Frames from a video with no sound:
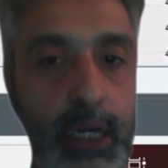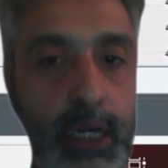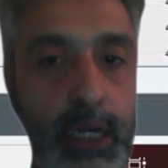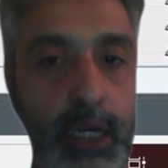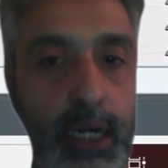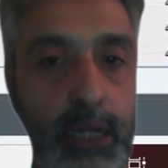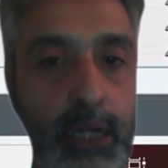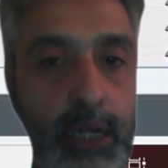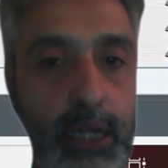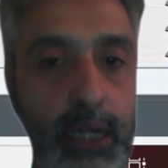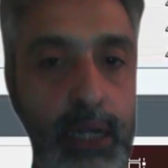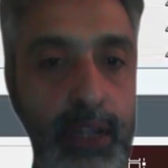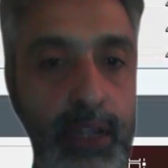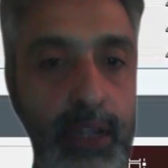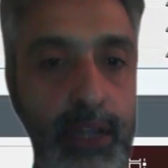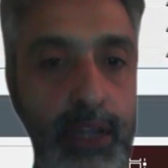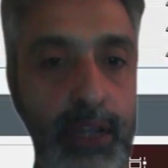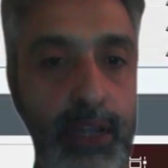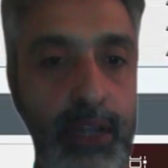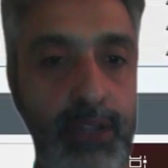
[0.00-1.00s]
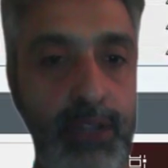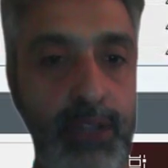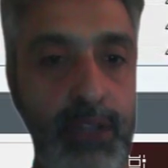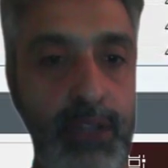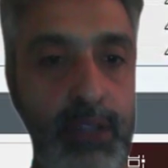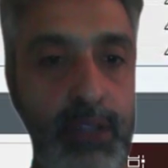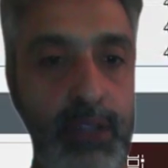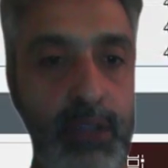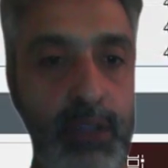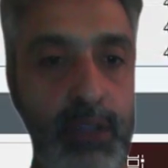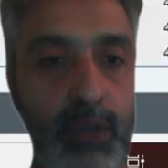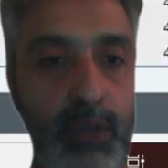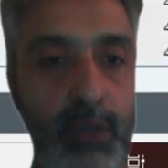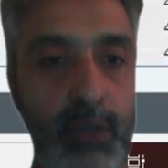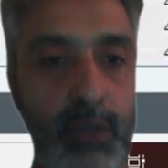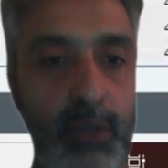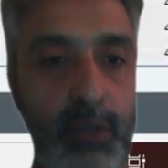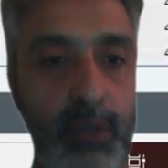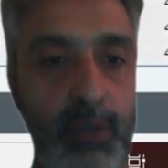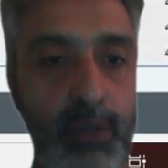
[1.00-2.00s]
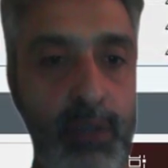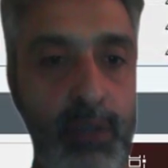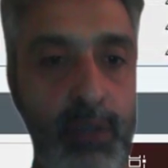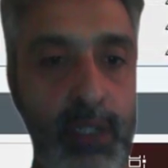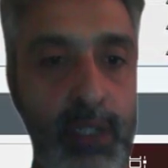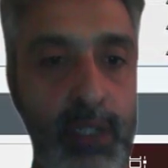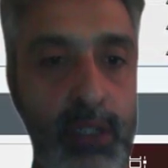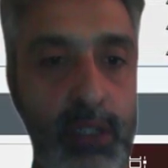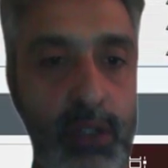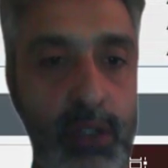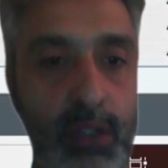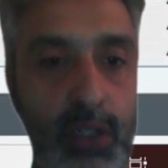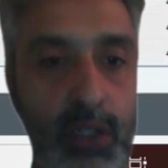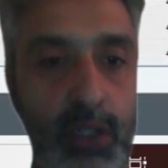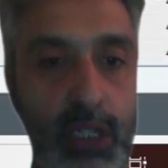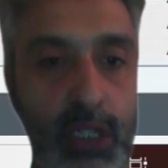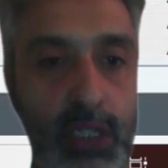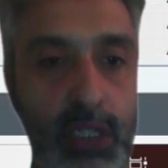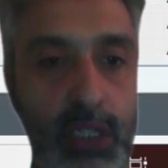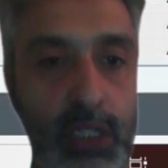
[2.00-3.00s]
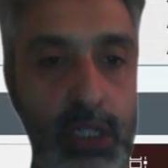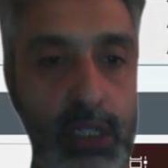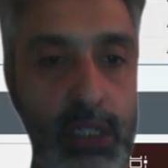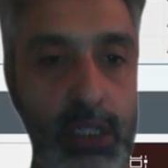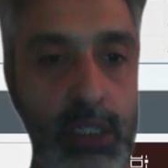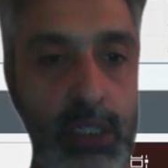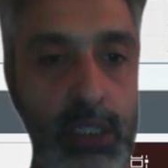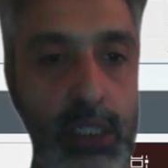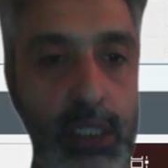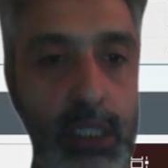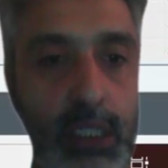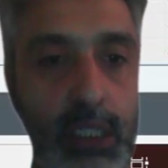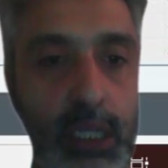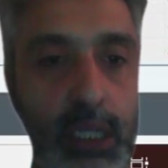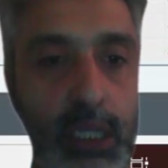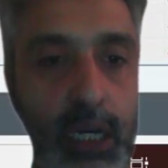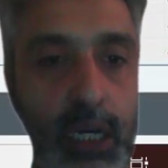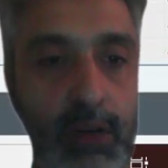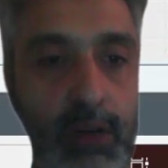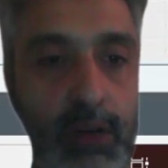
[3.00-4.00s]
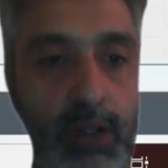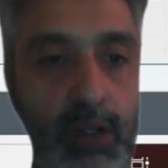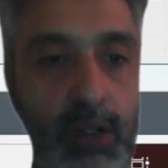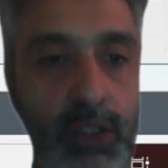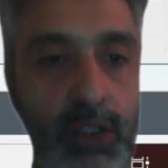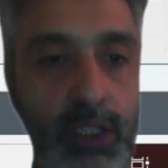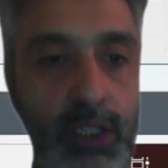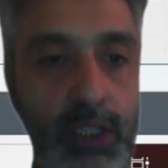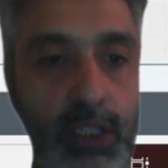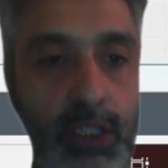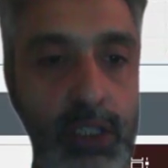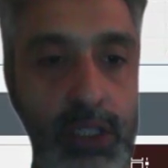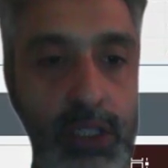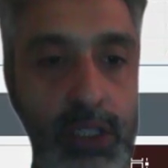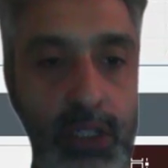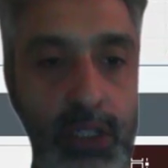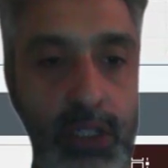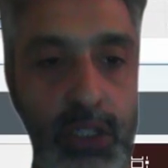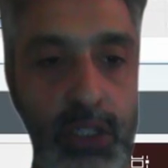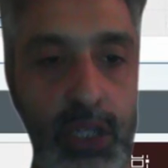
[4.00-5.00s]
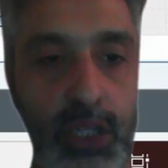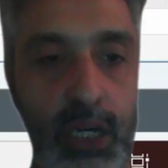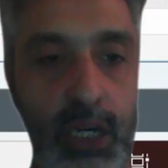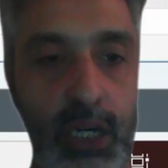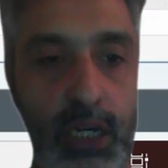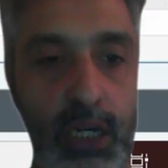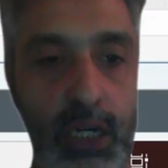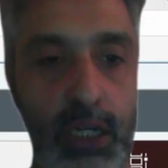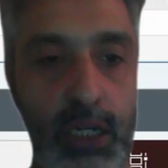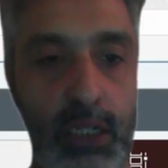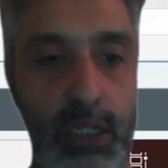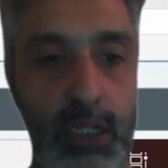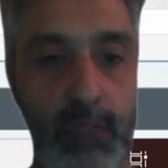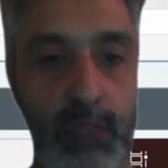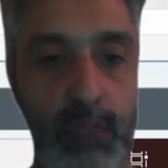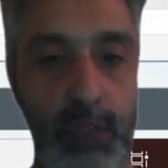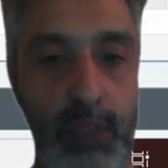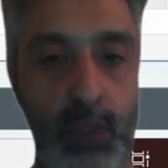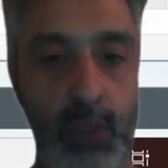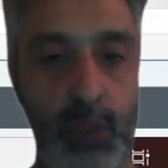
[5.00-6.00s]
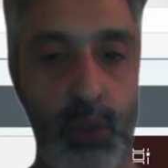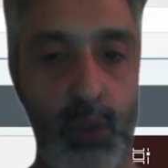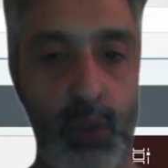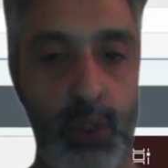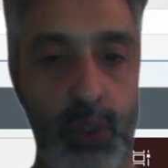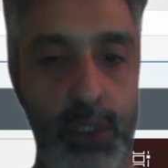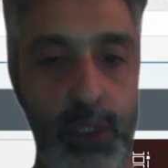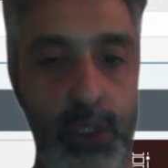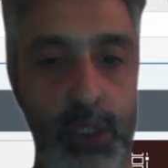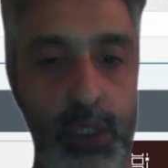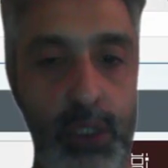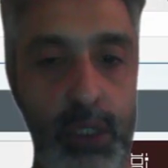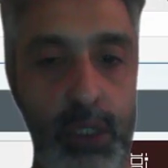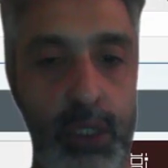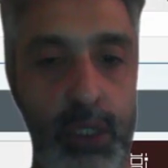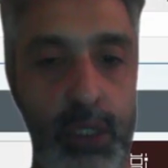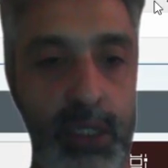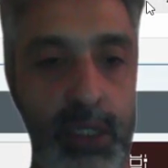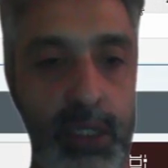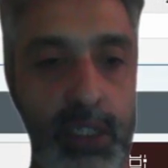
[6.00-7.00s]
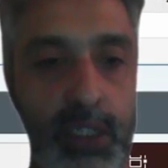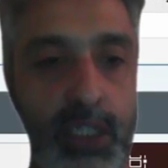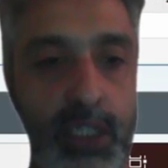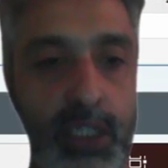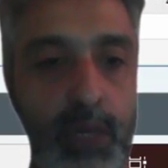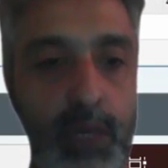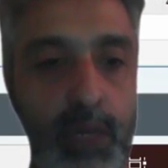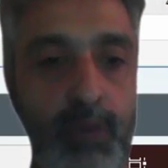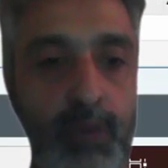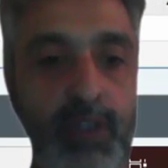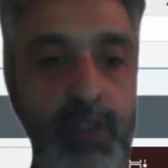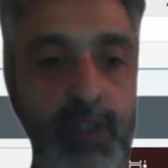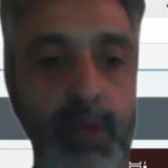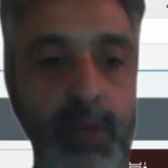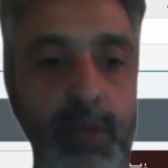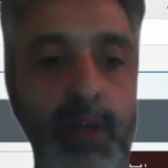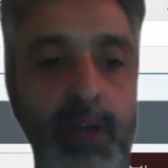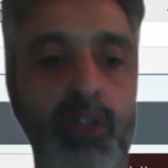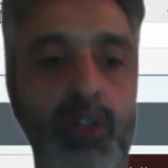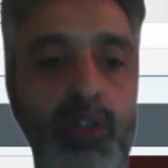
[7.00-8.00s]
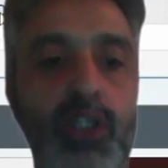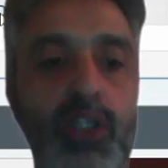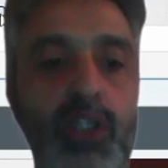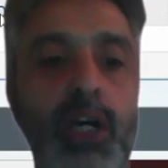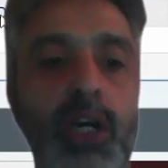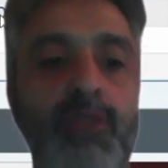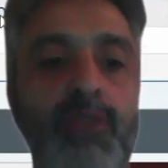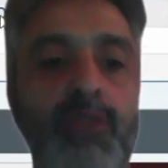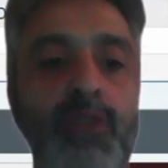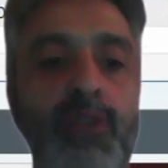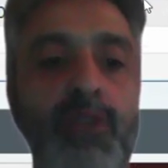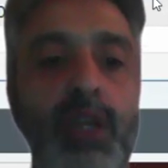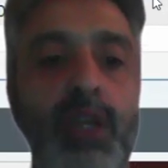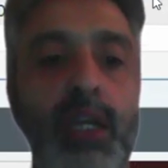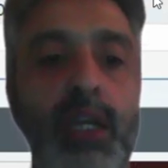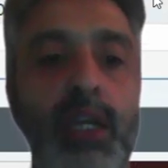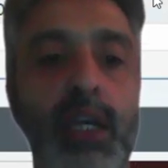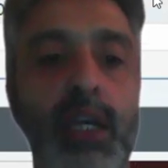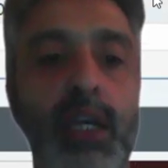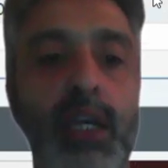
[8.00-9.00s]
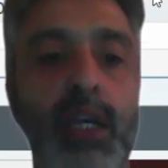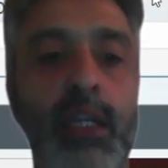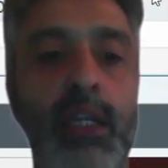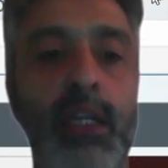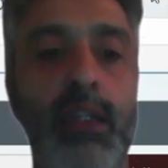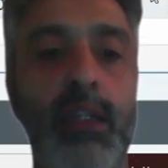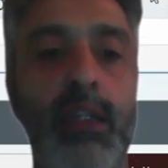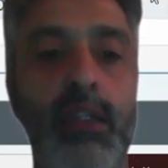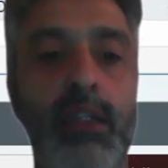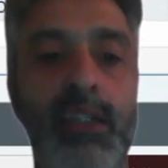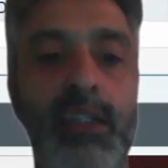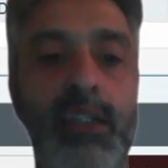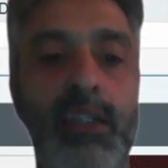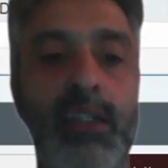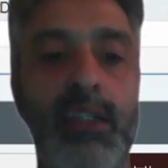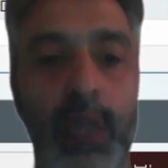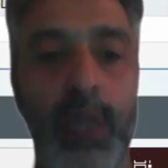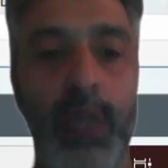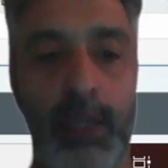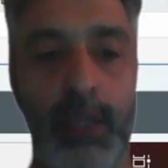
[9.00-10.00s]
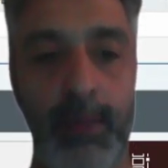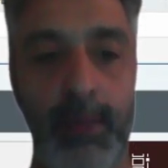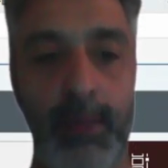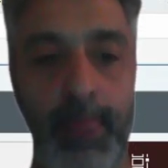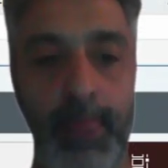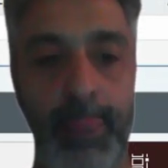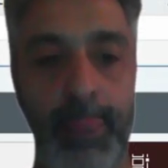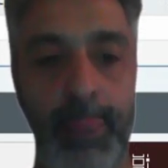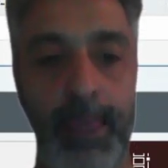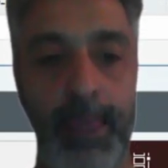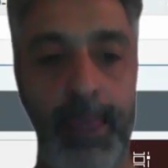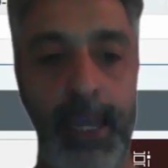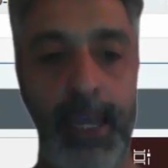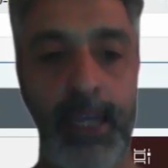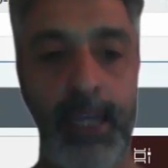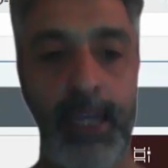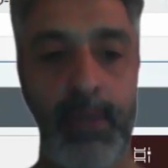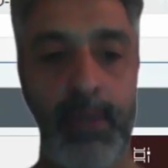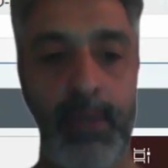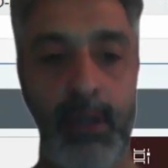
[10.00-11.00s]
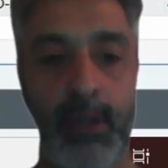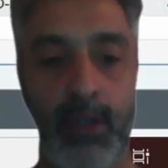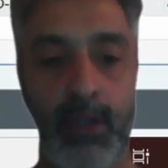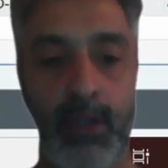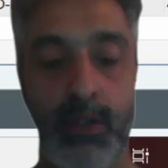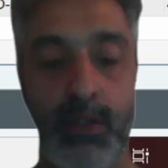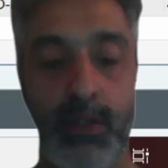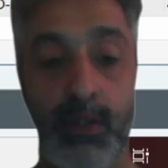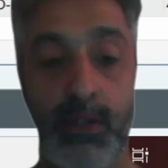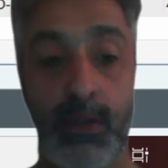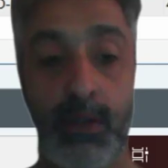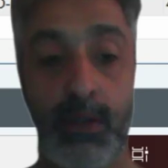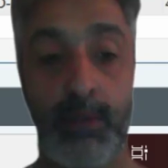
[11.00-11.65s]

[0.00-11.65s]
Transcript: and saved is this one: profit center, cost center. Our cost centers are being shown here. Some of the amounts are falling in the dummy area because